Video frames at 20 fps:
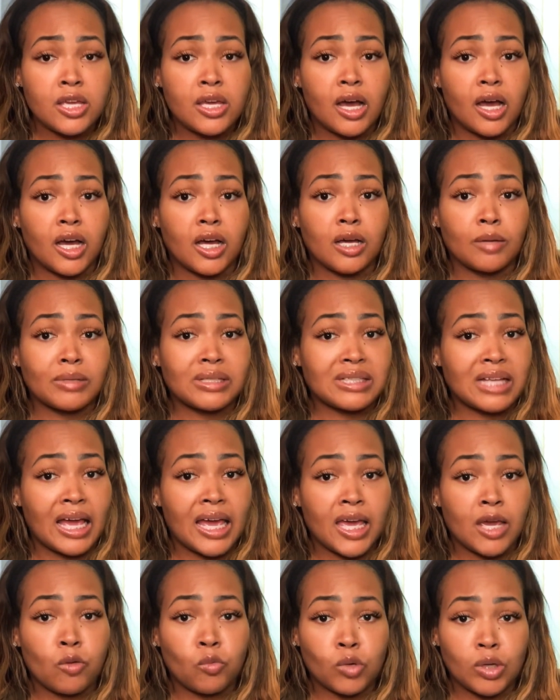Because I
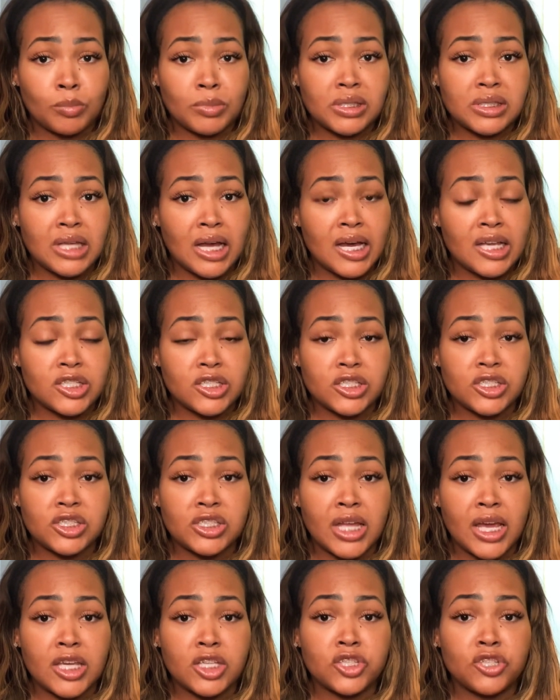had 1 massage each
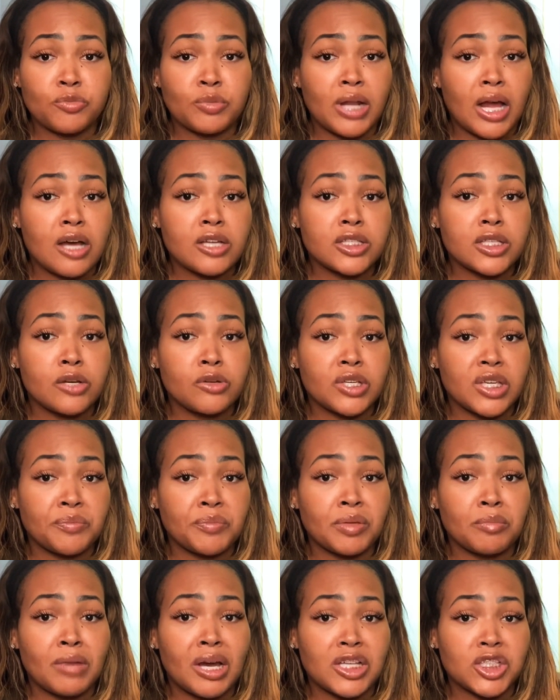day. She would also give
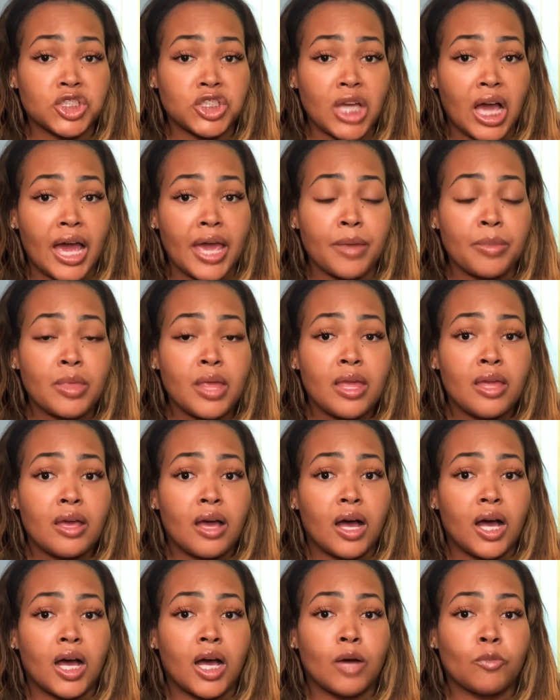me my shot
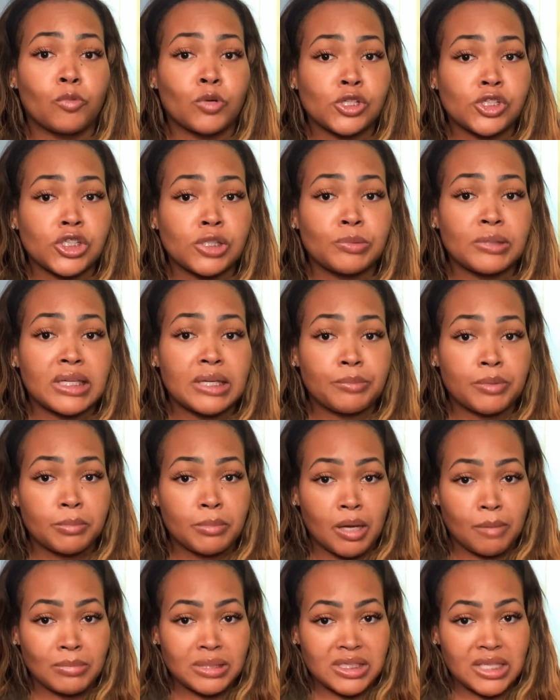when she would give me
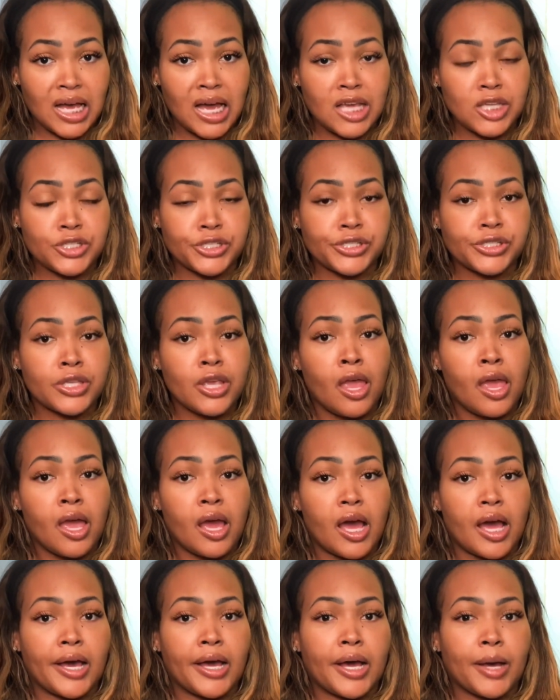my massages.
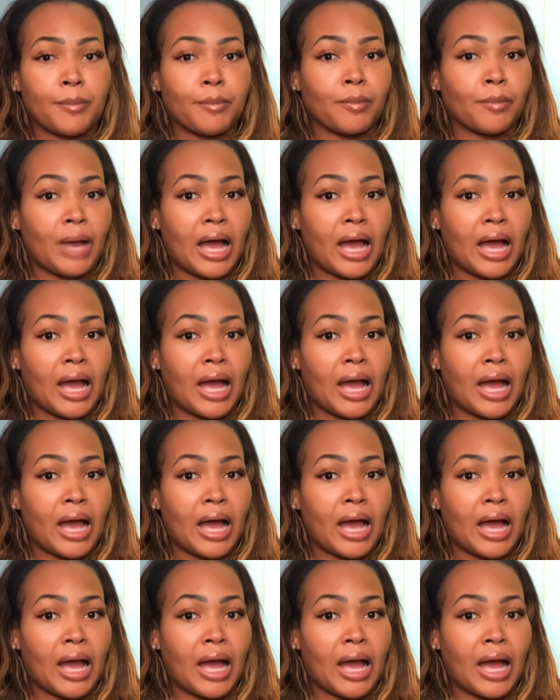I'm